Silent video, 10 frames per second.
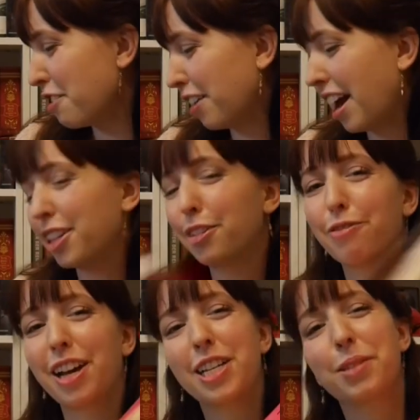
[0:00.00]
If I Had Your
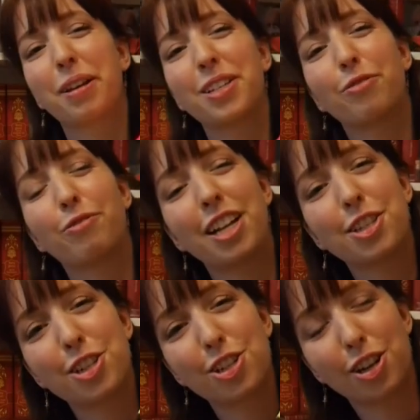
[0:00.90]
Face by
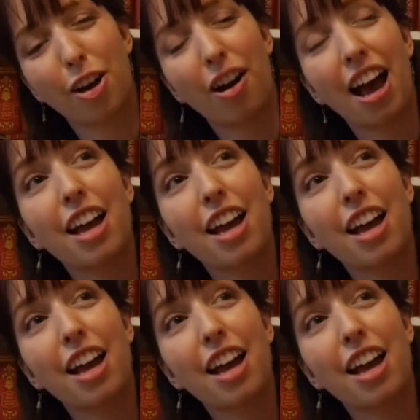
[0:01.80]
Frances Jaw.